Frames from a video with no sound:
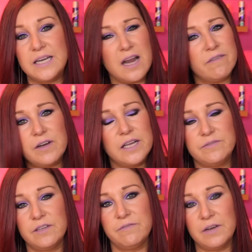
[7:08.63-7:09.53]
It never
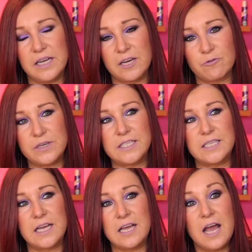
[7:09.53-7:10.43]
leaves it feeling
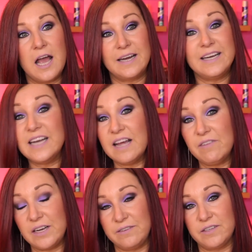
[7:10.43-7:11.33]
greasy, and it
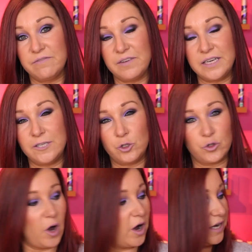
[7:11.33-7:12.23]
never leaves it feeling
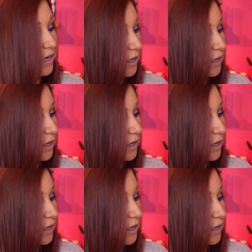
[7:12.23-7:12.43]
dry.